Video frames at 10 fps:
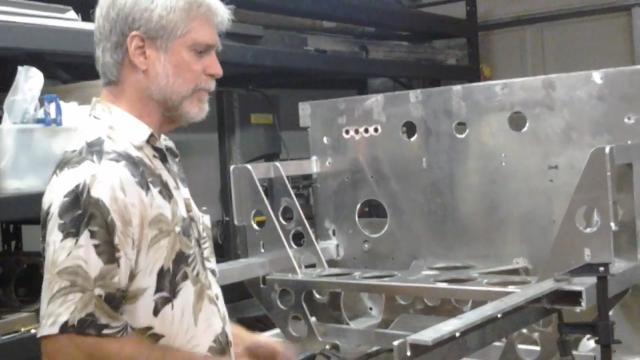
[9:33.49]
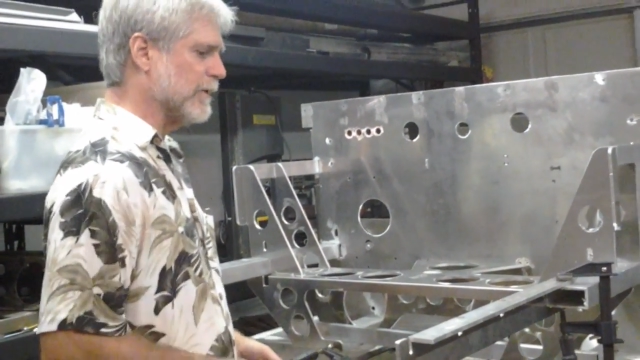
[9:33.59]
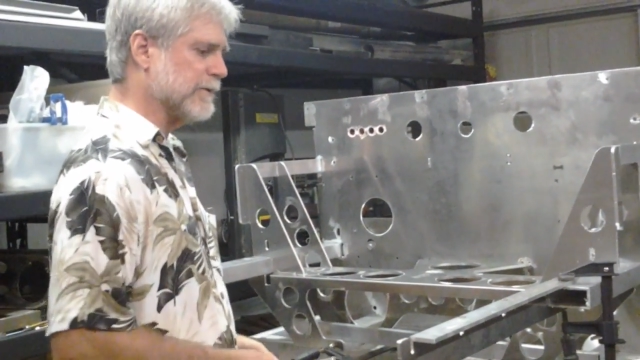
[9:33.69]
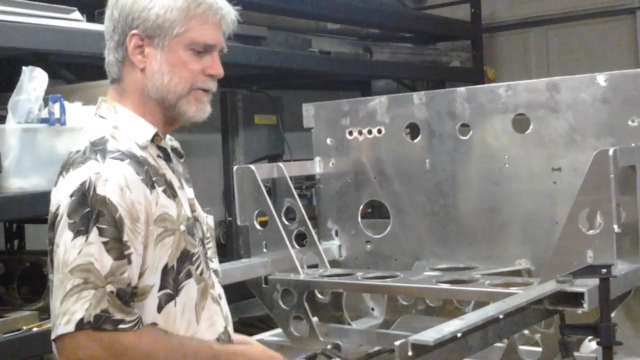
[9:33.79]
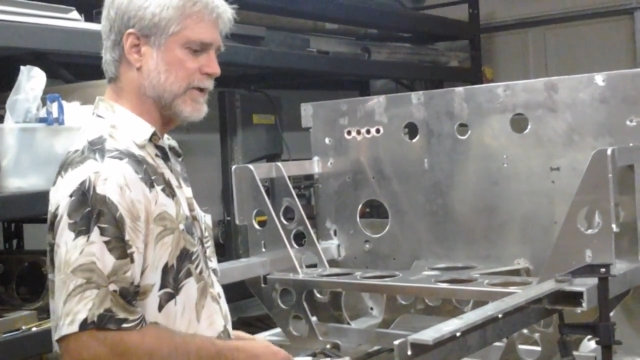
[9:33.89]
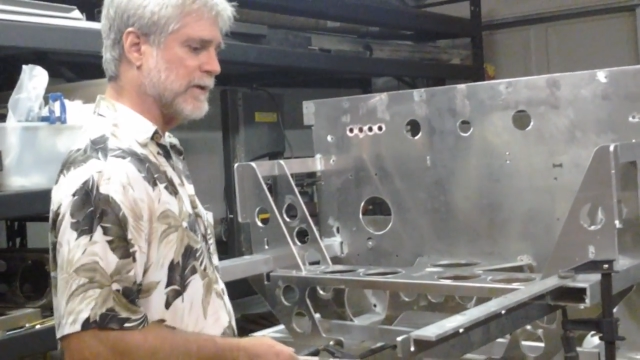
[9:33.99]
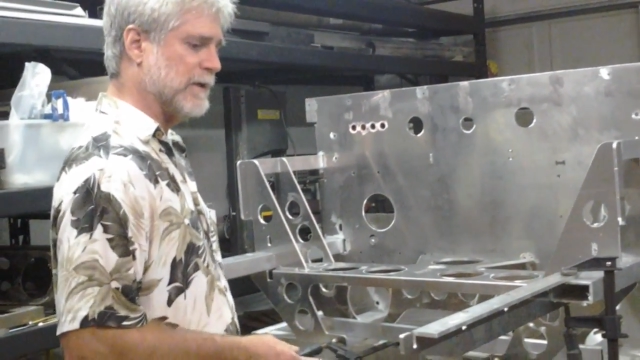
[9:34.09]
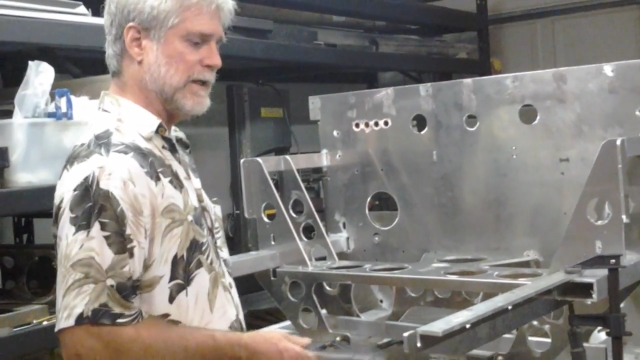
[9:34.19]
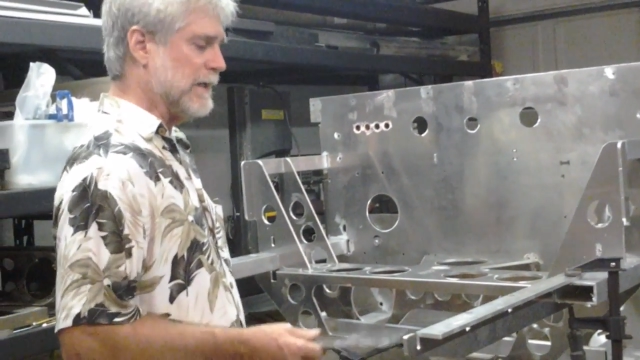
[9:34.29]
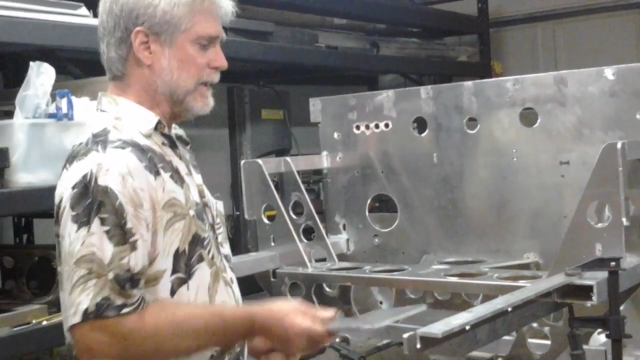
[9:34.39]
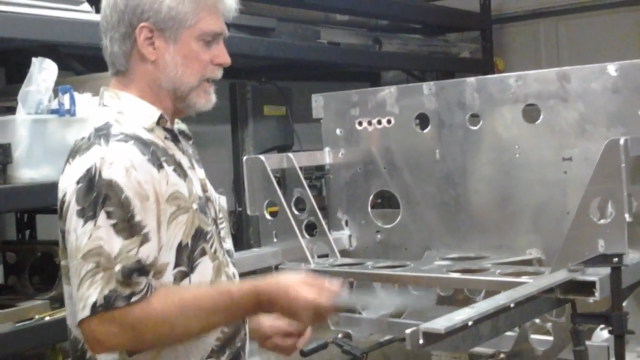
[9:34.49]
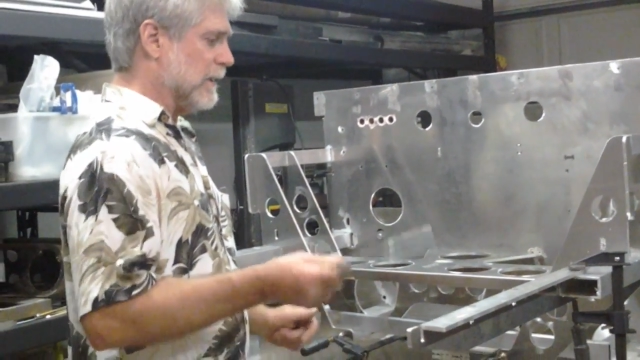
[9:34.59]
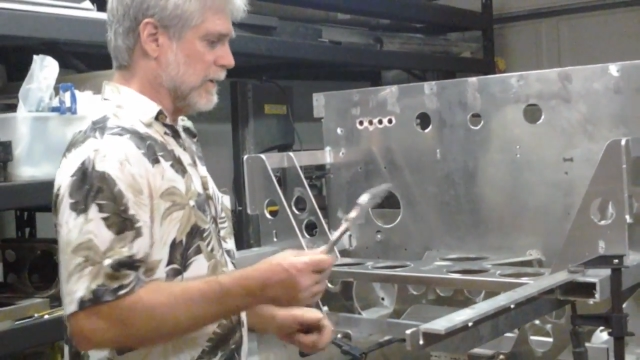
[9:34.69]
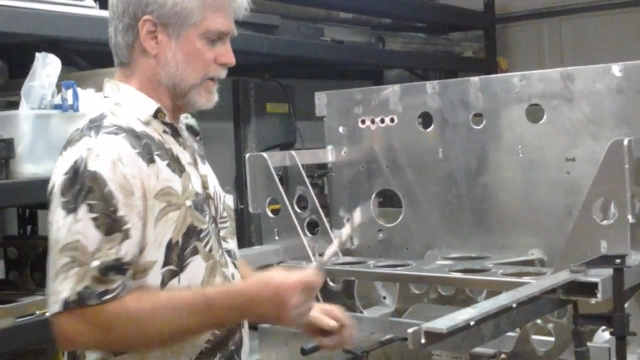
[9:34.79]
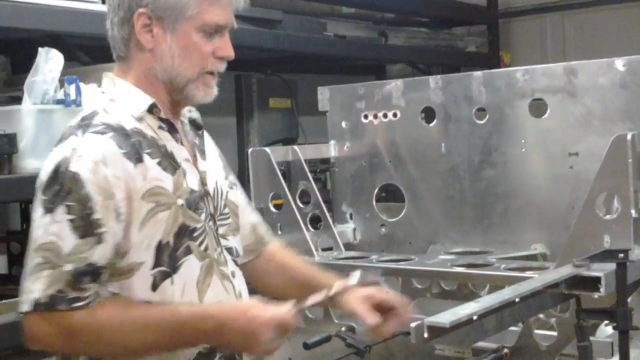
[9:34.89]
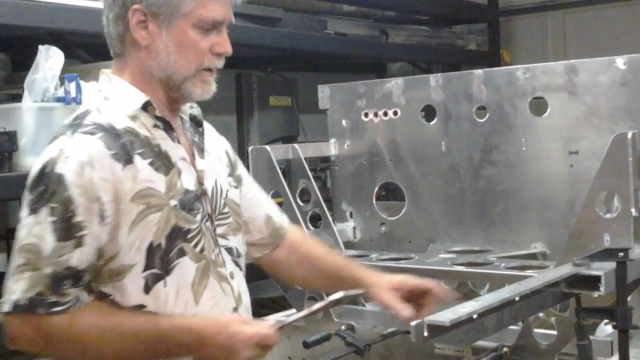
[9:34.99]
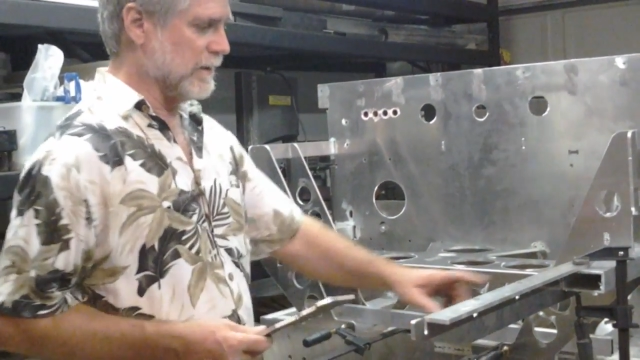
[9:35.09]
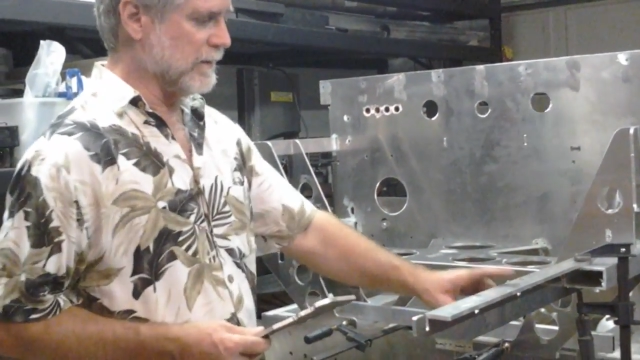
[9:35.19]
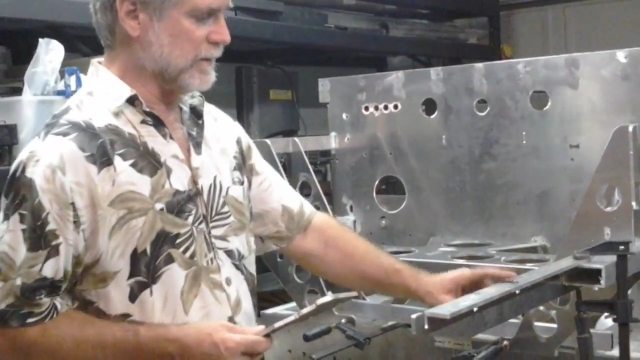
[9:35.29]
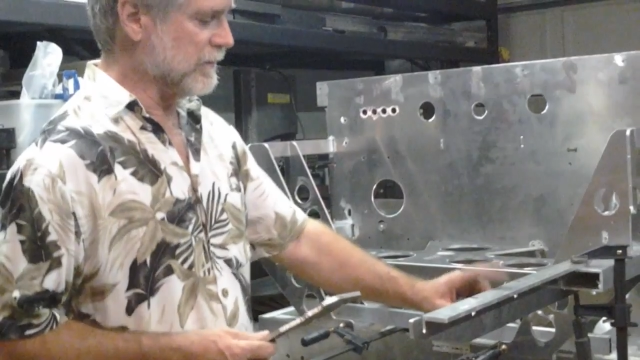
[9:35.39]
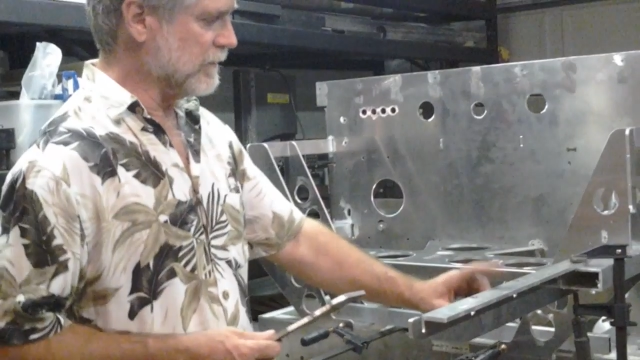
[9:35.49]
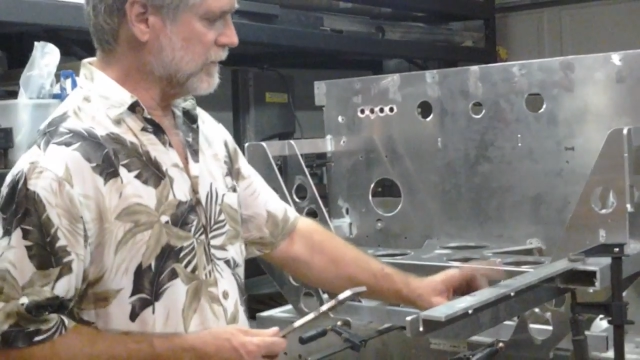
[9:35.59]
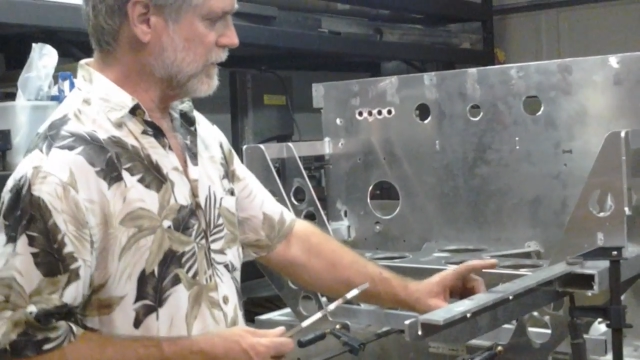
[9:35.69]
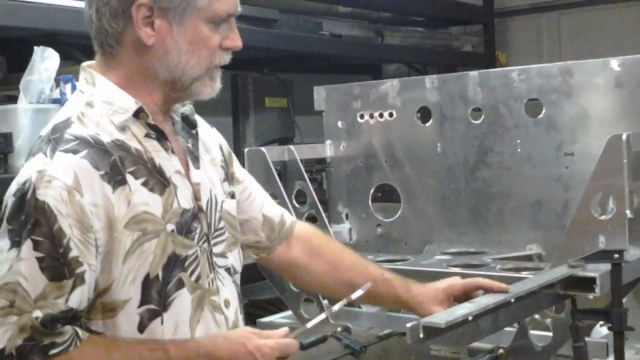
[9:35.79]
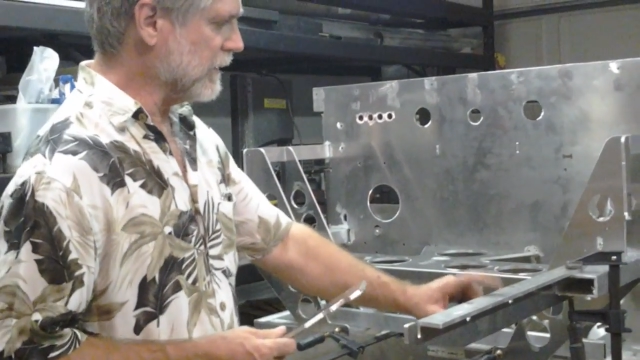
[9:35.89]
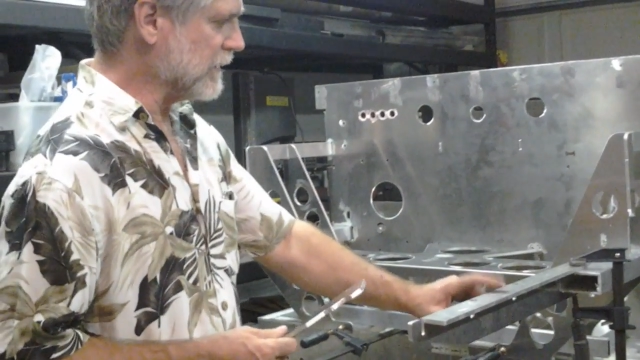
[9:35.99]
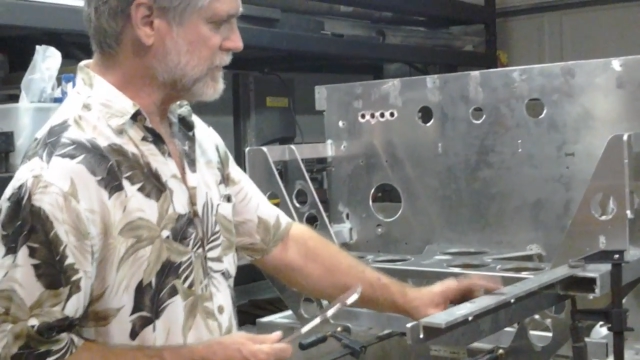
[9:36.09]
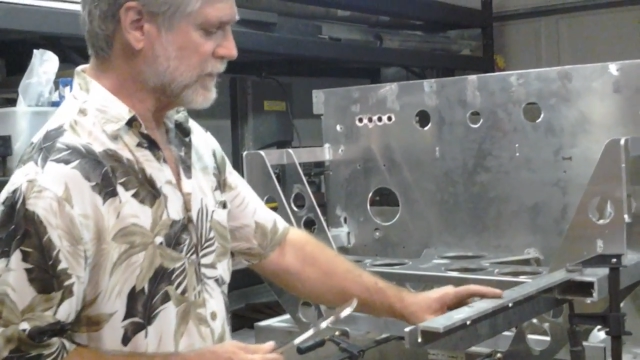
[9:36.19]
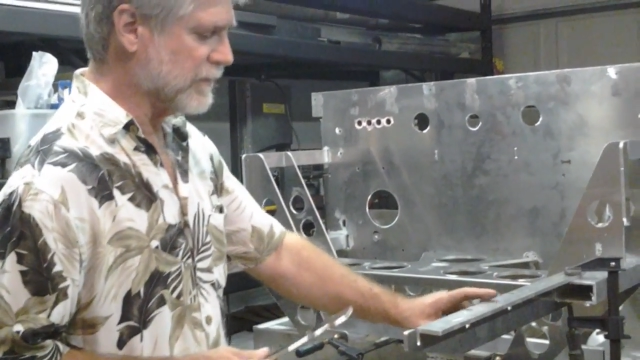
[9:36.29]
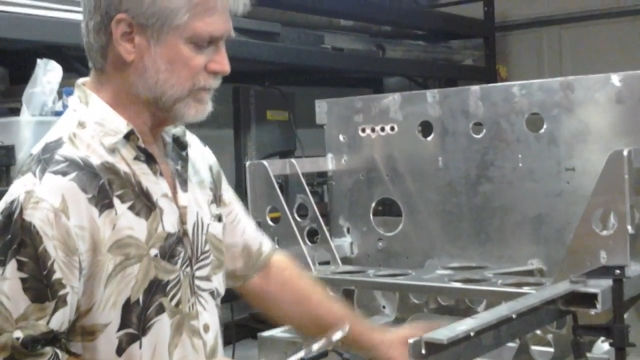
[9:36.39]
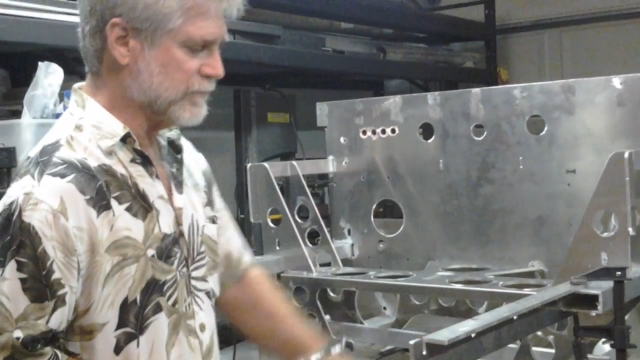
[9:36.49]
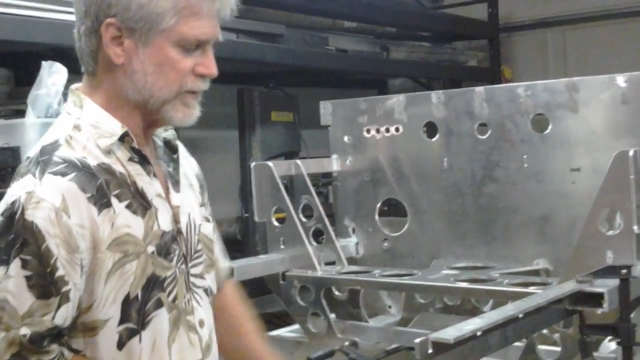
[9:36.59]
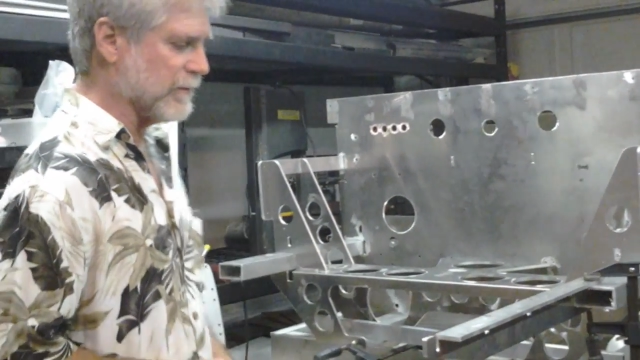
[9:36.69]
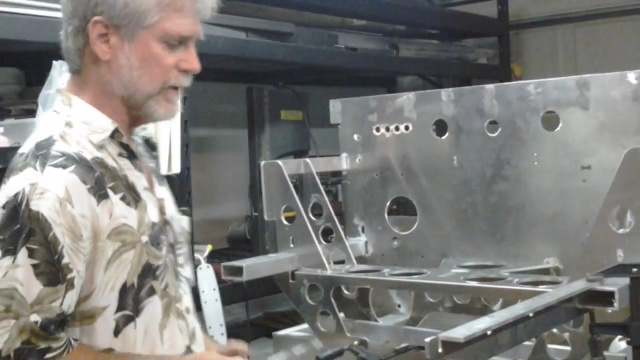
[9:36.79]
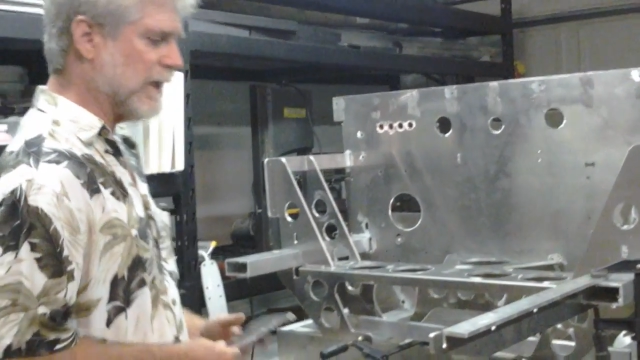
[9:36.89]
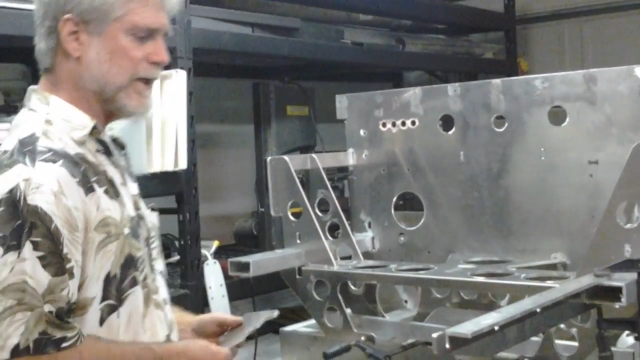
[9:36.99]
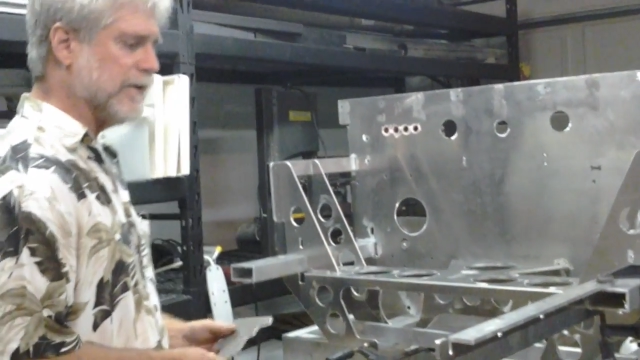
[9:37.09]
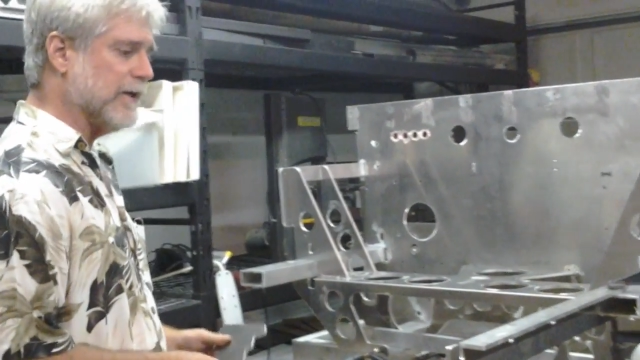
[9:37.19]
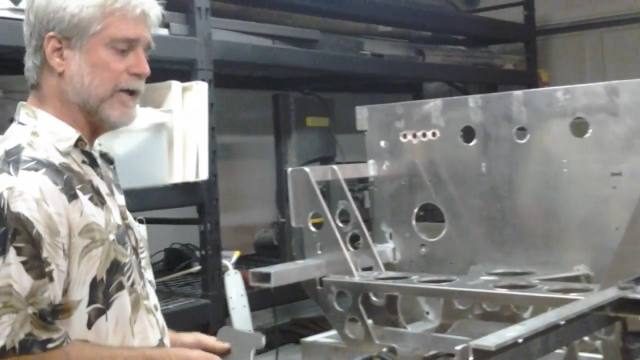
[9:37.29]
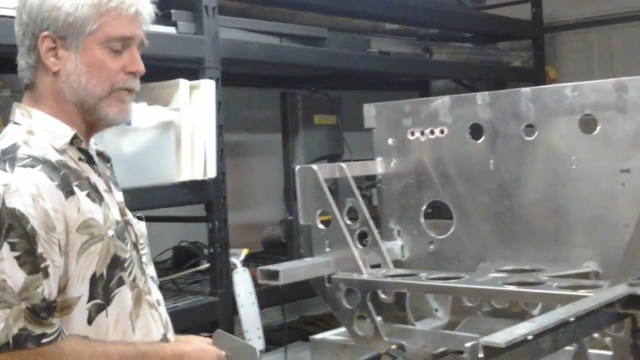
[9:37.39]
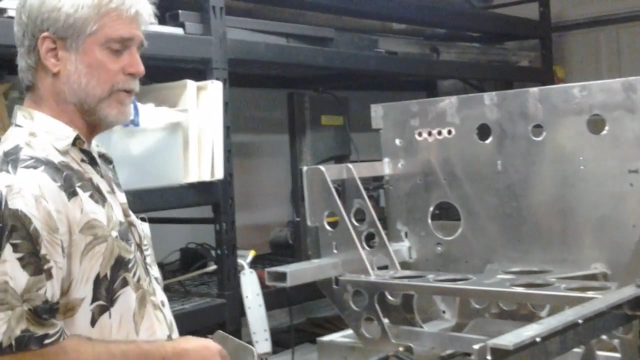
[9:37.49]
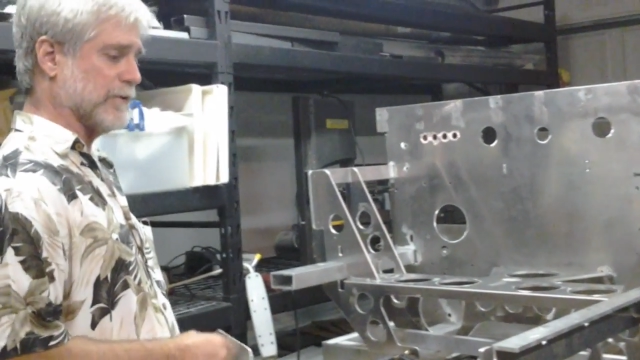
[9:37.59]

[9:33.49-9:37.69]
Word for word: But uh, eh, that's a general idea.